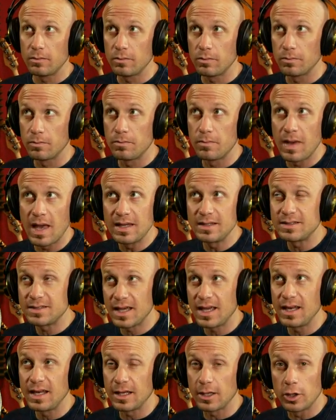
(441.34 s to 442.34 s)

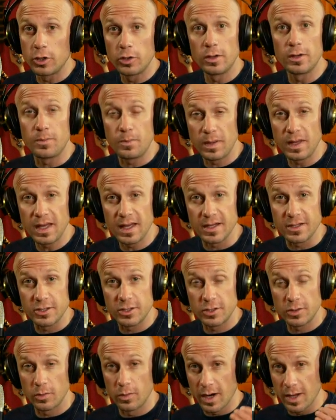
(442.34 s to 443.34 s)
maintaining good
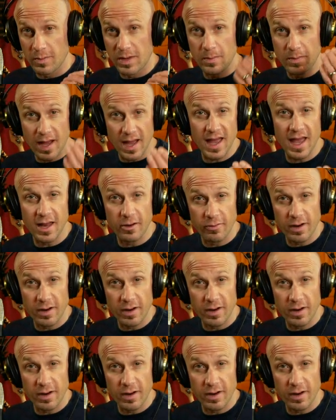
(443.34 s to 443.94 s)
pitch when I'm in my head